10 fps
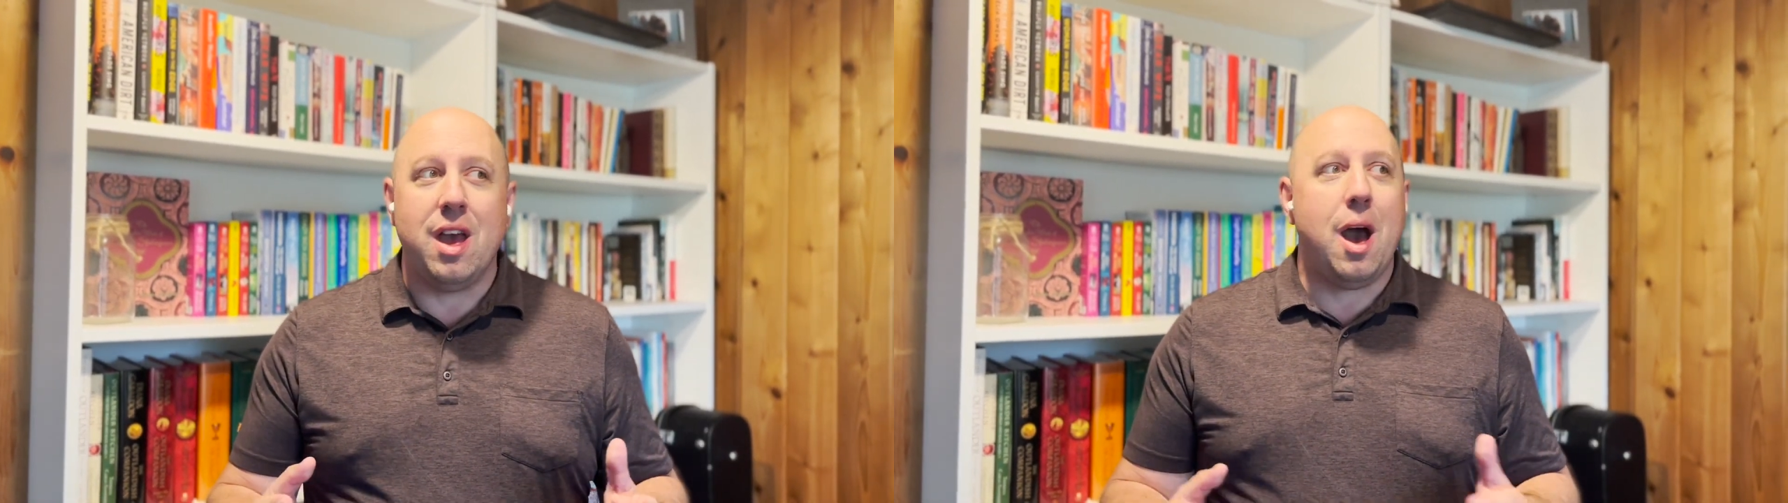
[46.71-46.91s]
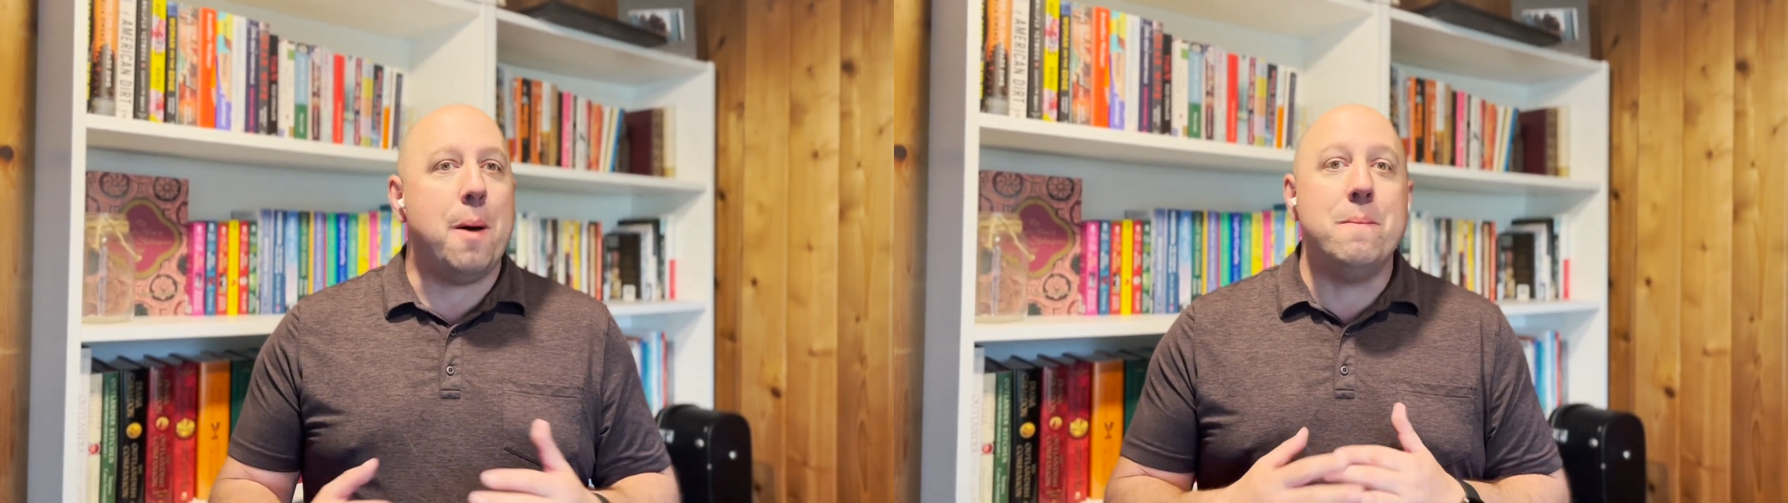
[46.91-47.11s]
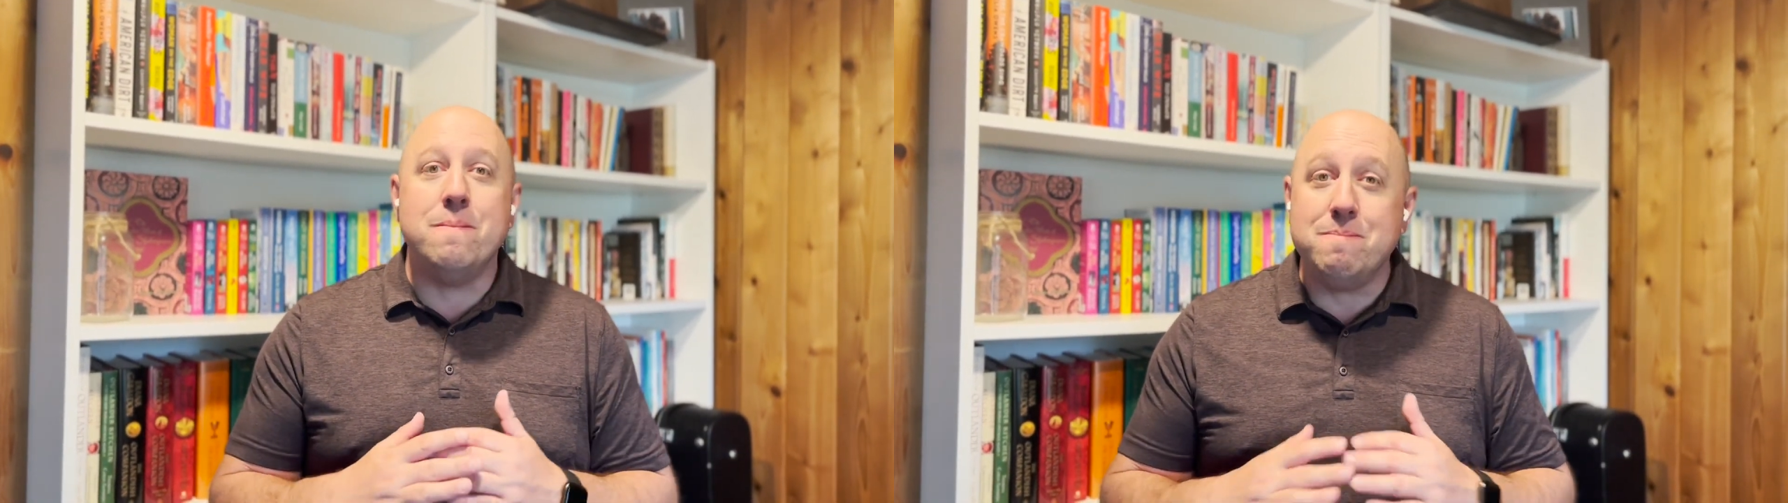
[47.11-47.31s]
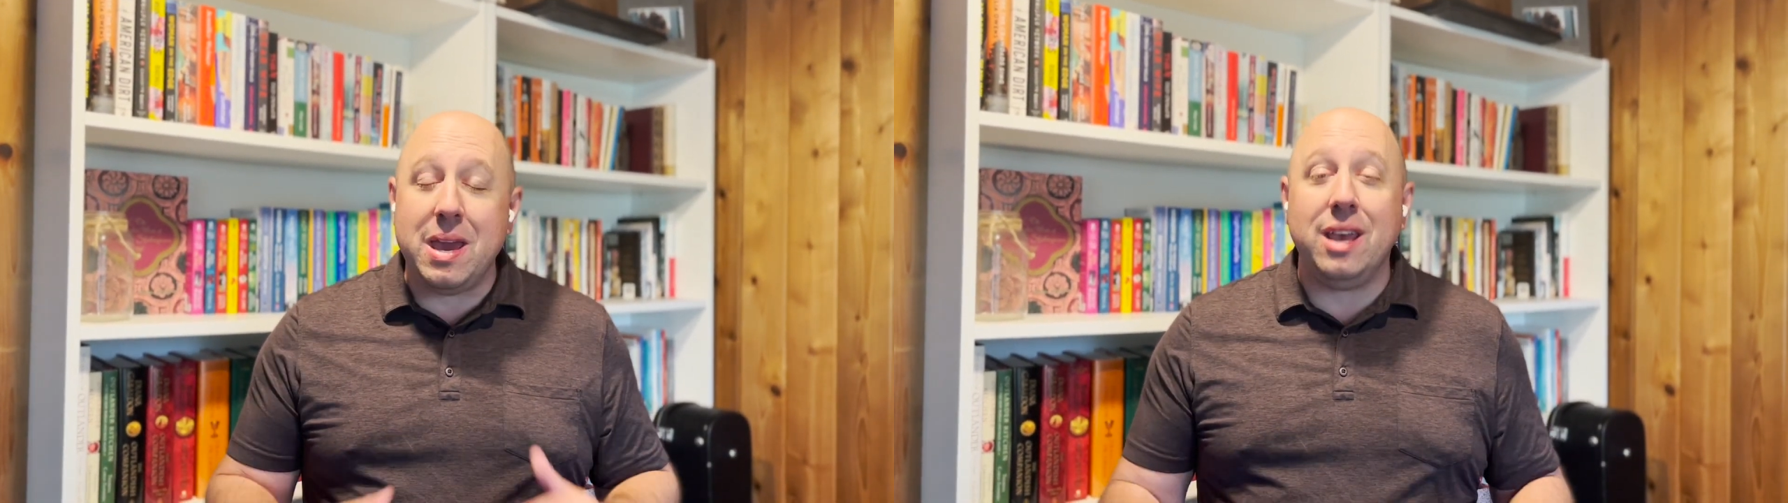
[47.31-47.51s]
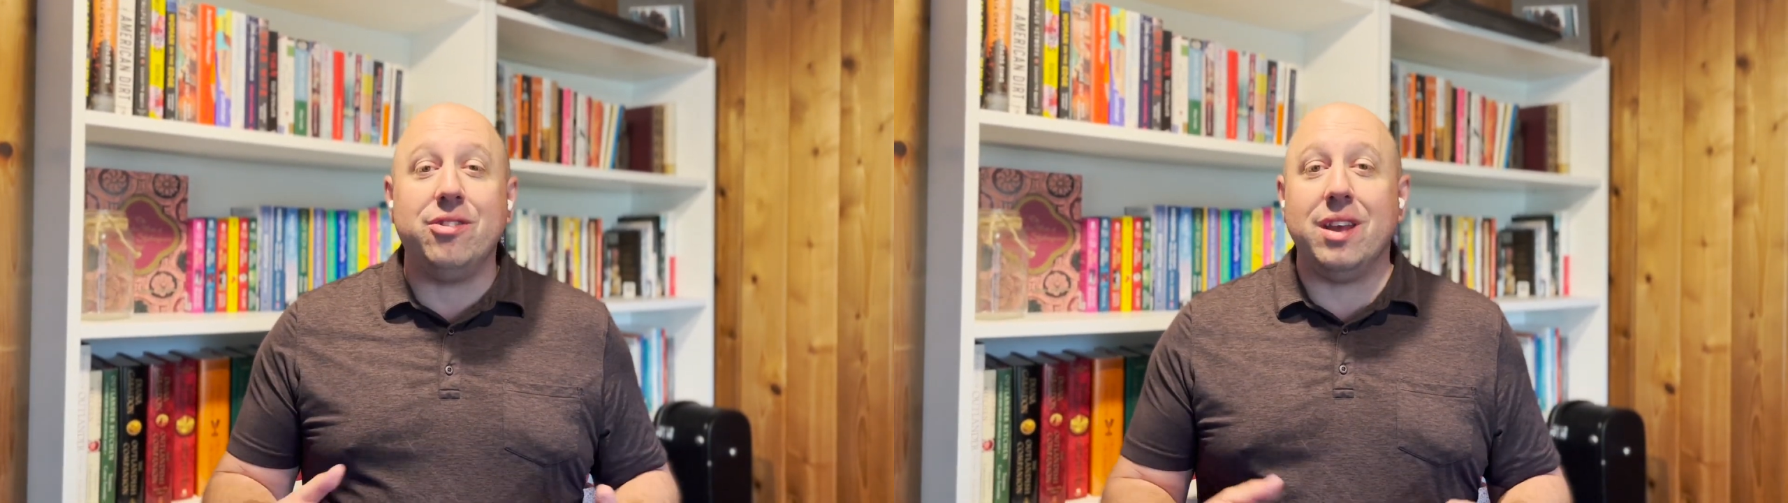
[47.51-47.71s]

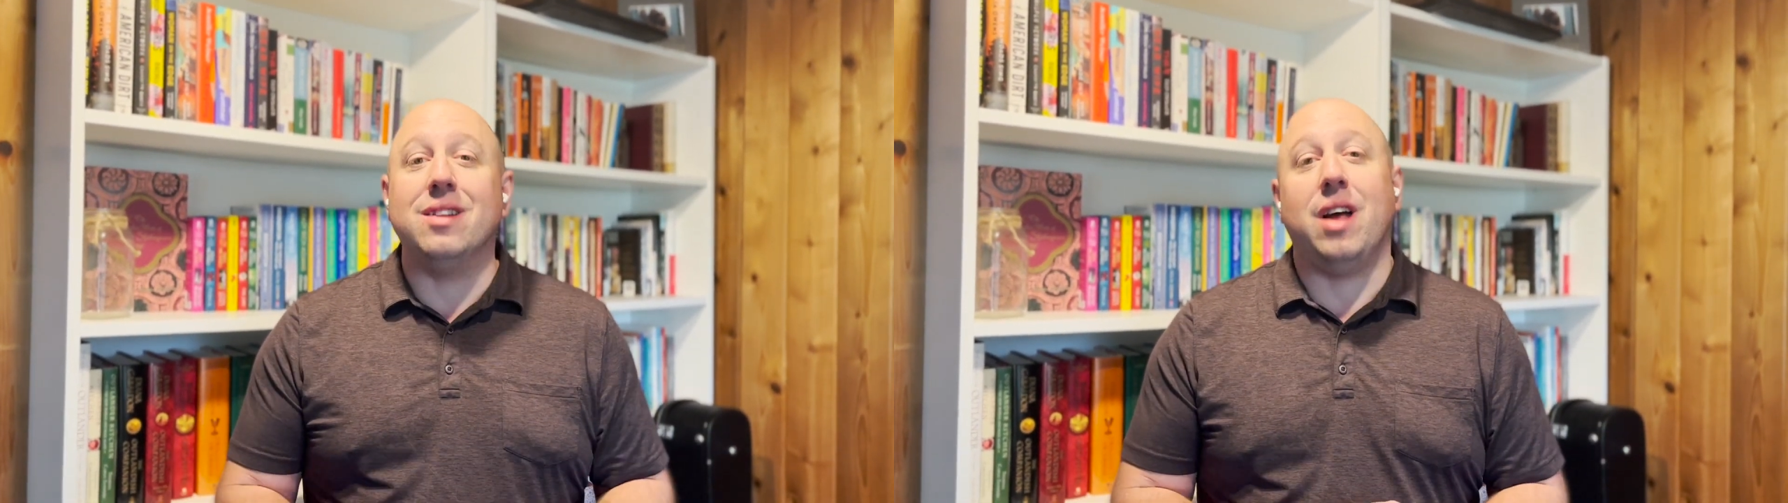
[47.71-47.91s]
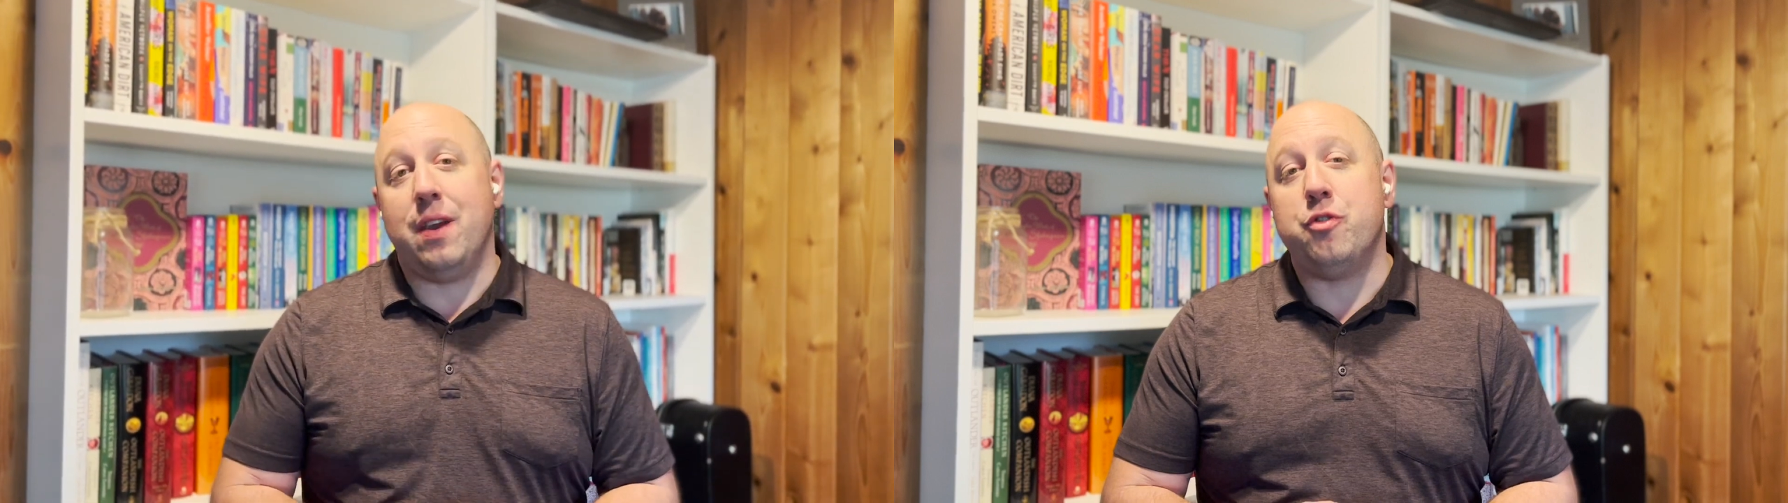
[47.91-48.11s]
amazing life